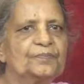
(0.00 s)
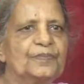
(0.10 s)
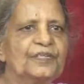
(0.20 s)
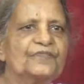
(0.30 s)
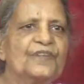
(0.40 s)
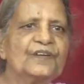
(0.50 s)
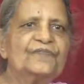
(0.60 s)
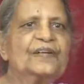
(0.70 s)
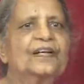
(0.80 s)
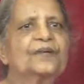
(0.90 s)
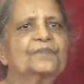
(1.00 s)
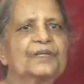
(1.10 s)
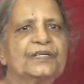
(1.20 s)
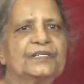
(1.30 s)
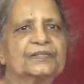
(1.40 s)
But when we come
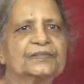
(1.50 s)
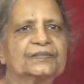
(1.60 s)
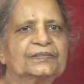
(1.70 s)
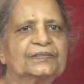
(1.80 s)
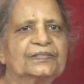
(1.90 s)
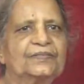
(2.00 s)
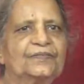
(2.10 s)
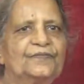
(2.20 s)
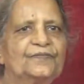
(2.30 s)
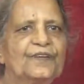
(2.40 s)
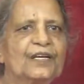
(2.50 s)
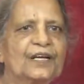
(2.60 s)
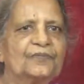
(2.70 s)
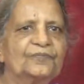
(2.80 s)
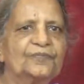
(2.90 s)
here, we
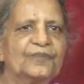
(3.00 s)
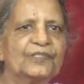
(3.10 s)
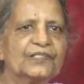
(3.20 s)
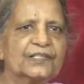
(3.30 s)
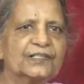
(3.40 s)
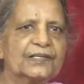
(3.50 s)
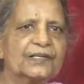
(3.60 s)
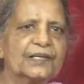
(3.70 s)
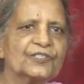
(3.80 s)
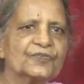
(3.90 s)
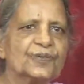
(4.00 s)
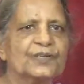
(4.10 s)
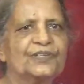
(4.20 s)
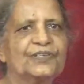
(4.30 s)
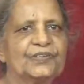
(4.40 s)
come with certain
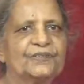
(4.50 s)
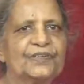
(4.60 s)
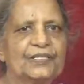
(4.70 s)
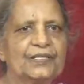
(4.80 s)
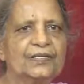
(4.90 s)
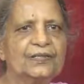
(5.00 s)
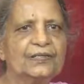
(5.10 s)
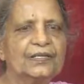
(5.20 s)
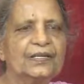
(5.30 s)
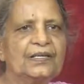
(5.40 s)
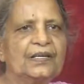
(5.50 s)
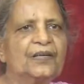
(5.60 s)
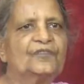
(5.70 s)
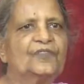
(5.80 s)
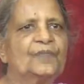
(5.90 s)
aspiration within.
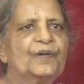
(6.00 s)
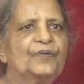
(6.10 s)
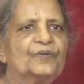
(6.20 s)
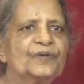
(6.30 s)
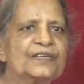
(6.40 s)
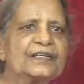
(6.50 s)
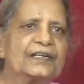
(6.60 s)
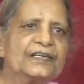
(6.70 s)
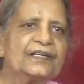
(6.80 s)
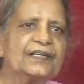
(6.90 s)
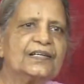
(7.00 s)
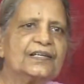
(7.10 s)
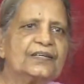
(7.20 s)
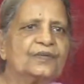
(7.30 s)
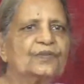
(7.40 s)
We may know it
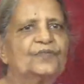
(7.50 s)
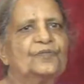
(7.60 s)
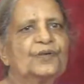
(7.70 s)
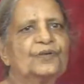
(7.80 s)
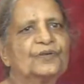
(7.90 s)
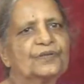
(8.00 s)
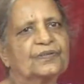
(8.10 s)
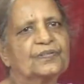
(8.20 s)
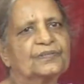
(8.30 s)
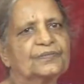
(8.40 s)
clearly or we may not,